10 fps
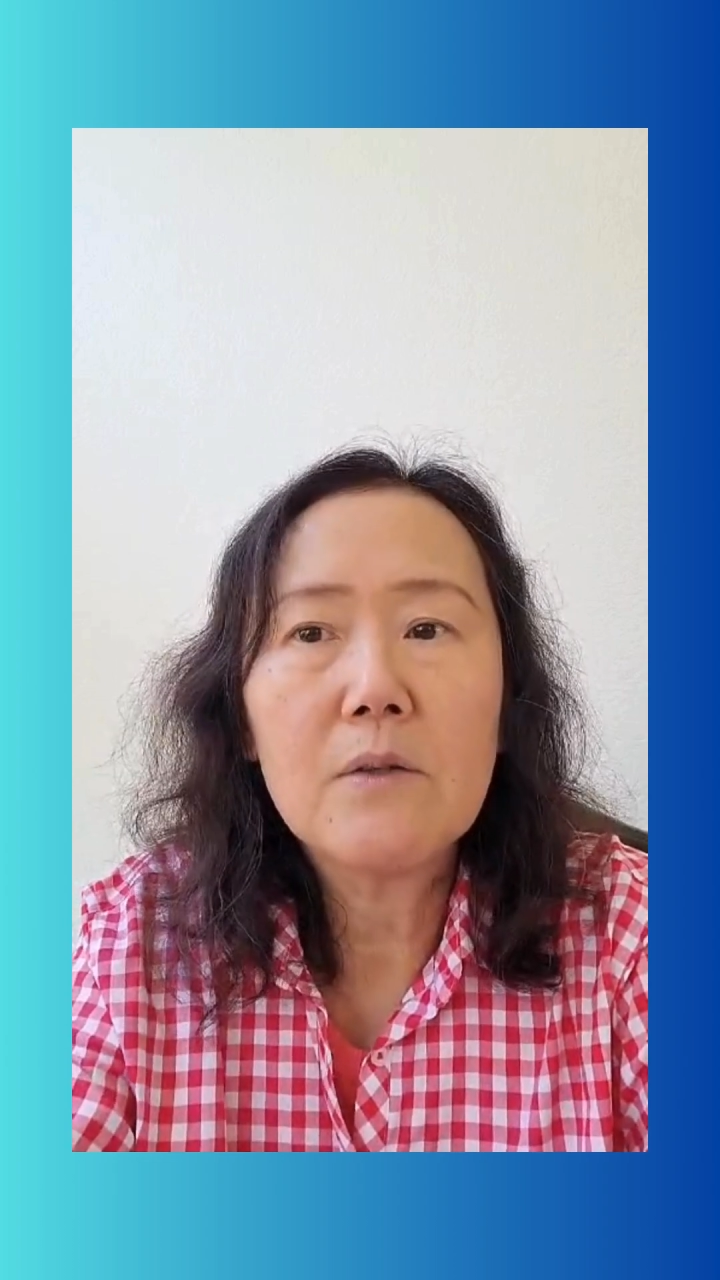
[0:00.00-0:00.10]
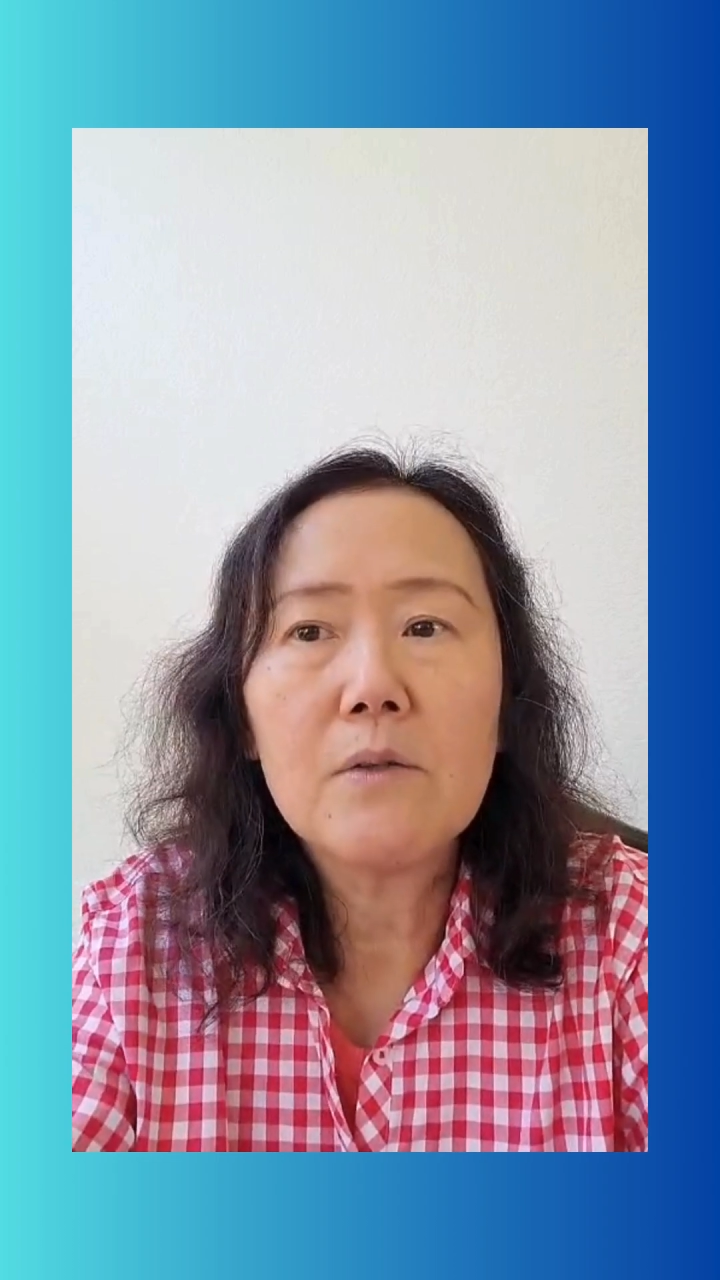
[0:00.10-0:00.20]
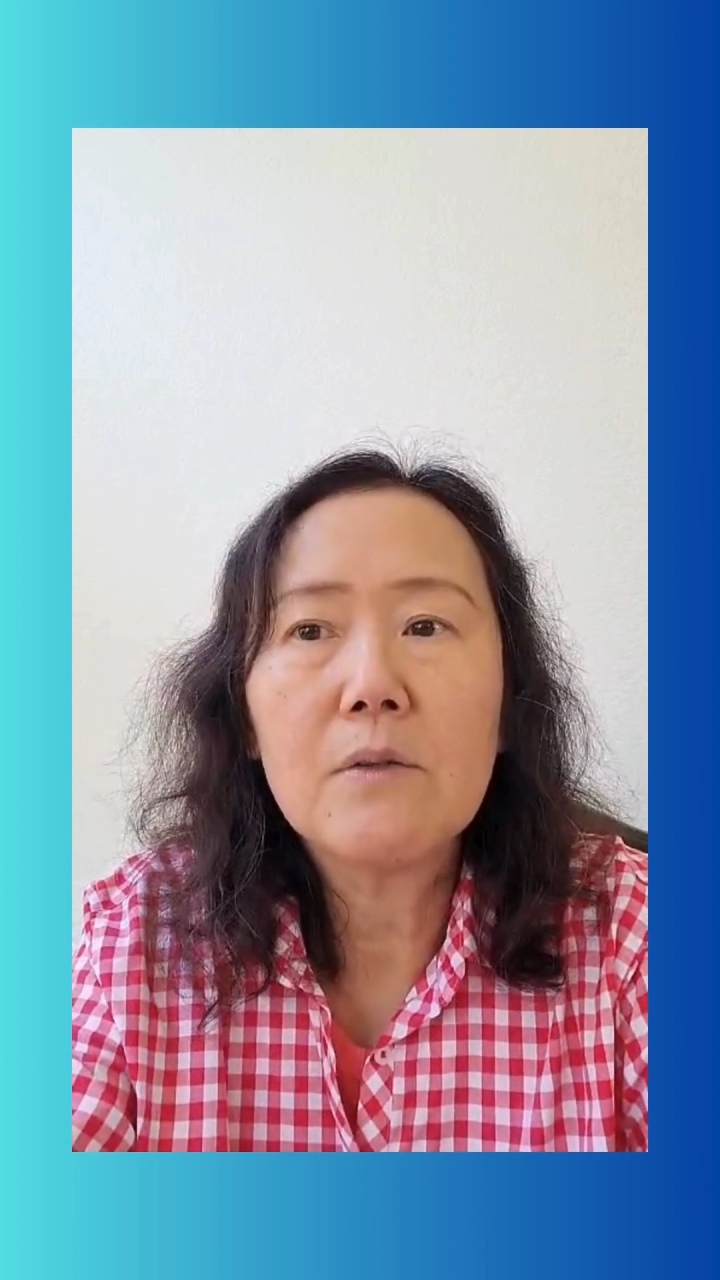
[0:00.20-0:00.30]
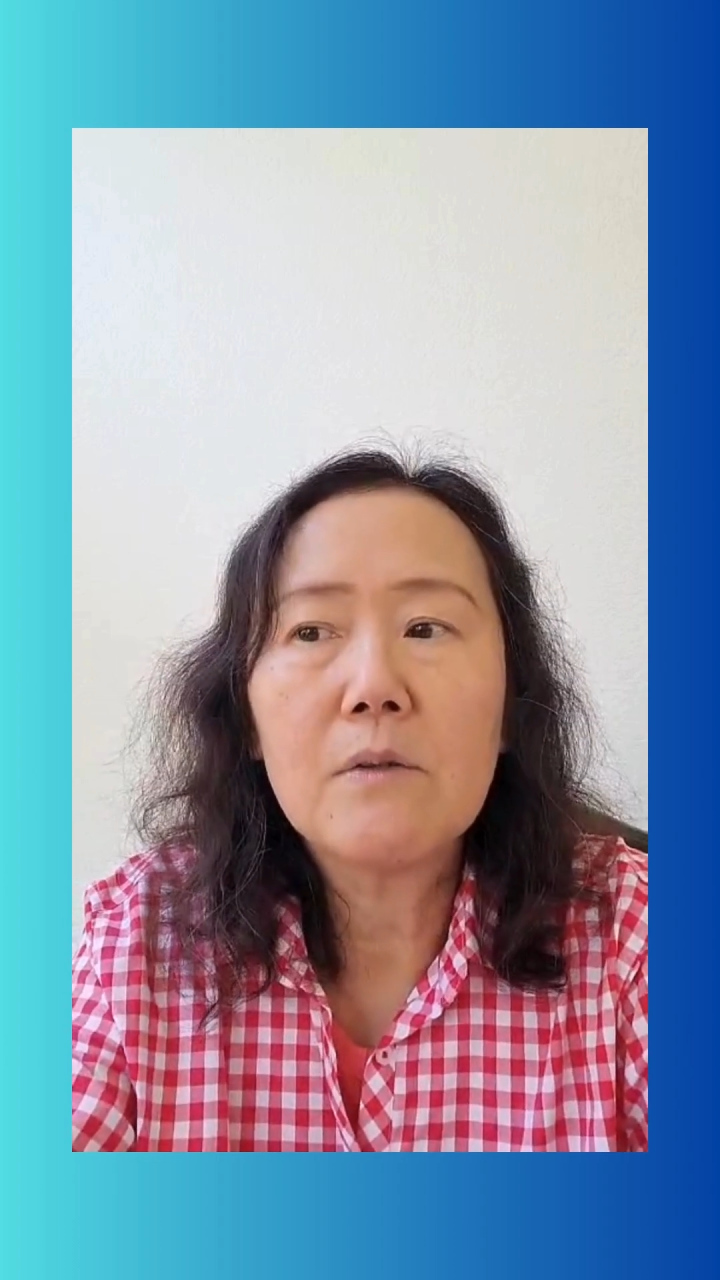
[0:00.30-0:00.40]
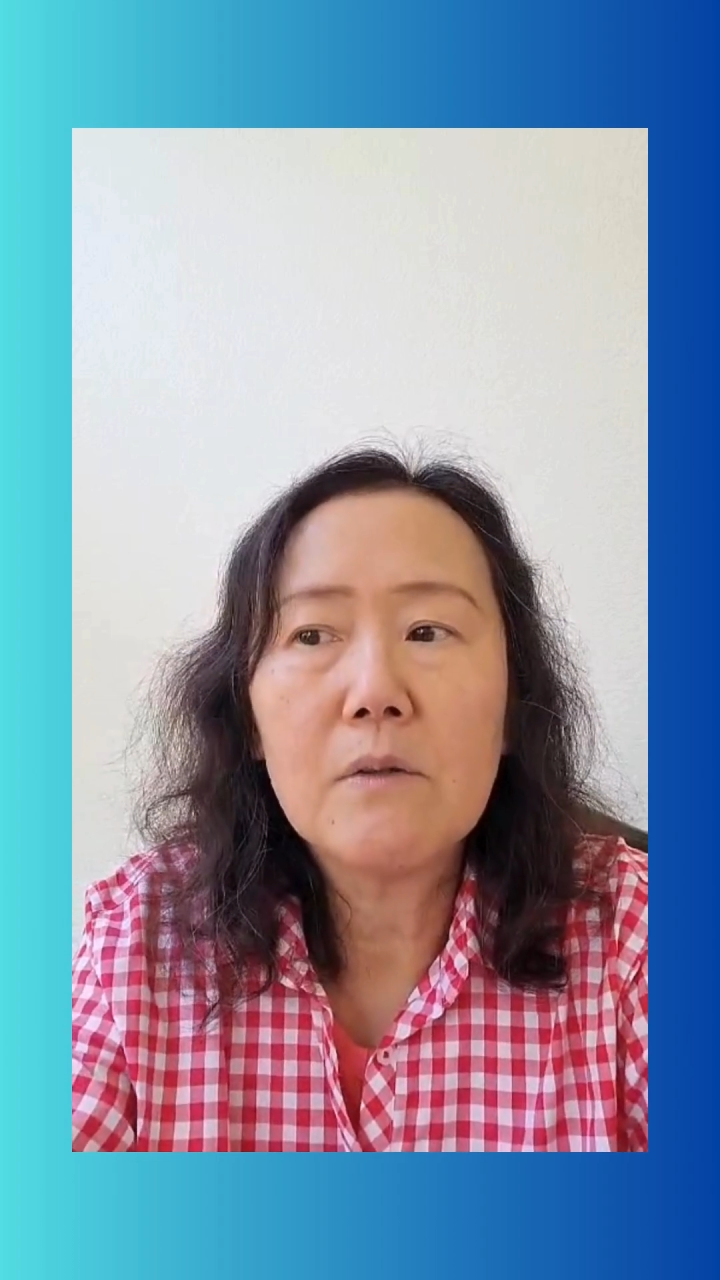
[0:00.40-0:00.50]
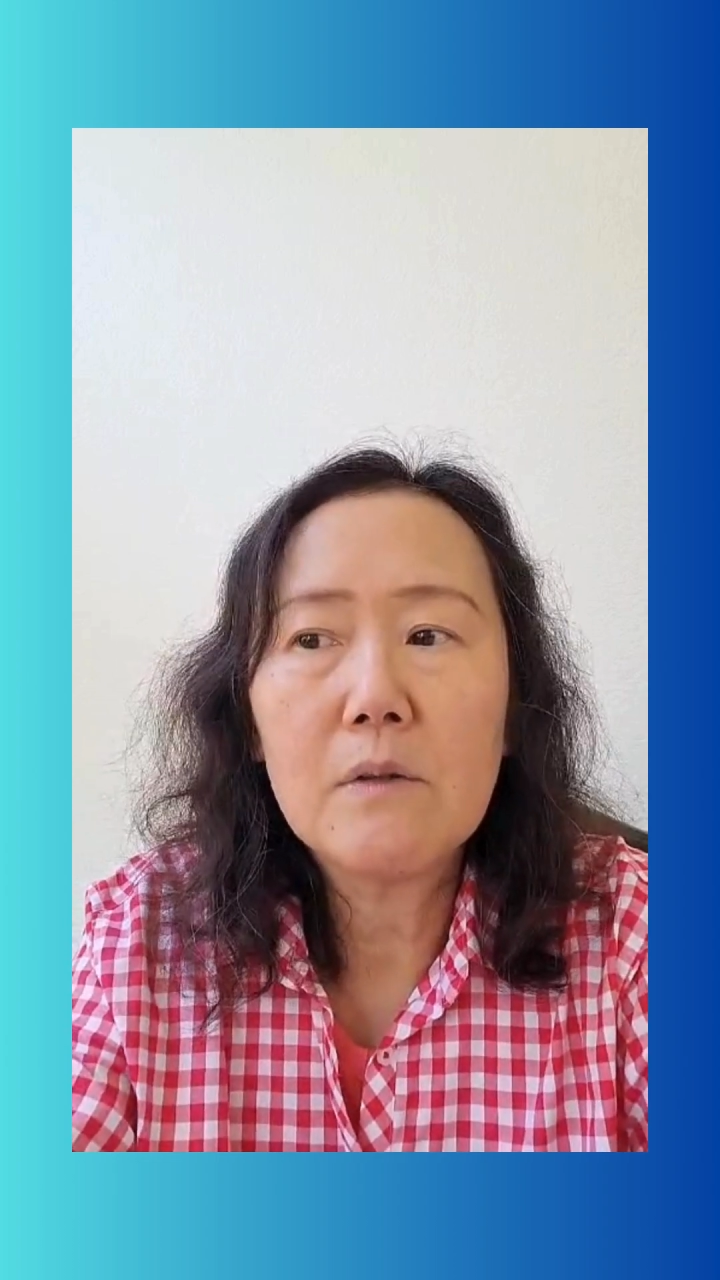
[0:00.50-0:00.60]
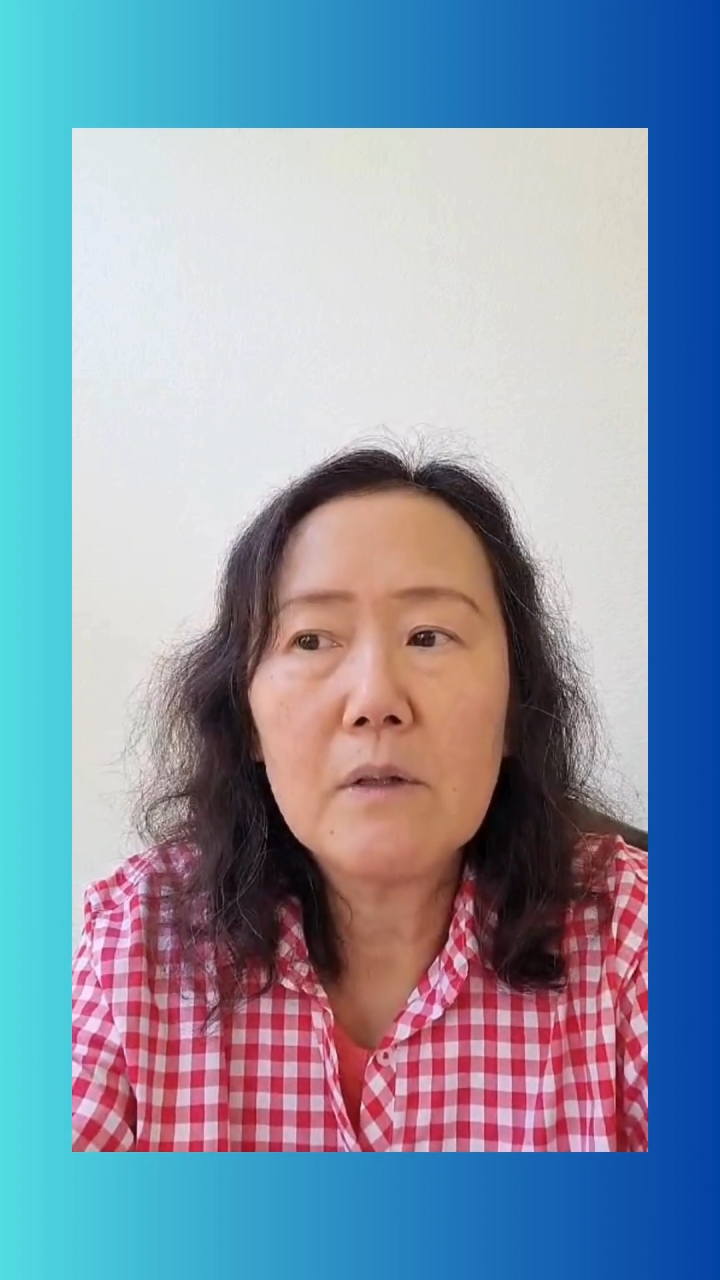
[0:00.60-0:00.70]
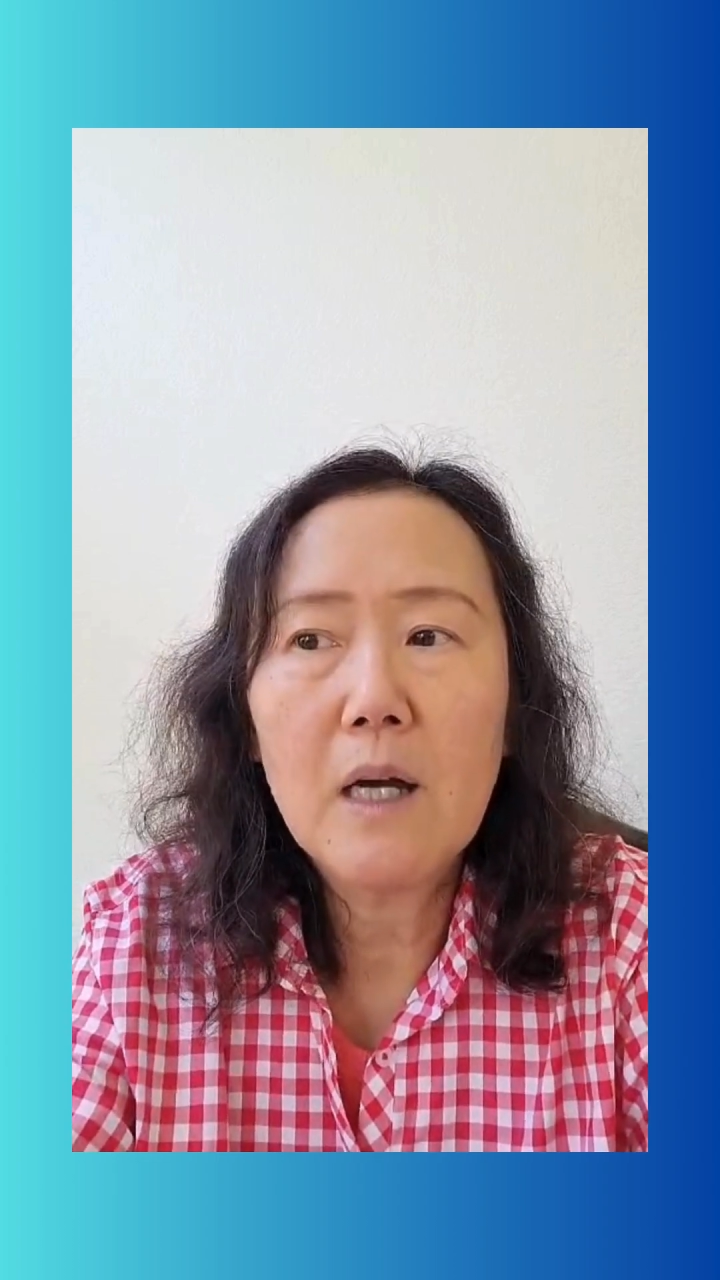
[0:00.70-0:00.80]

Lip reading: you do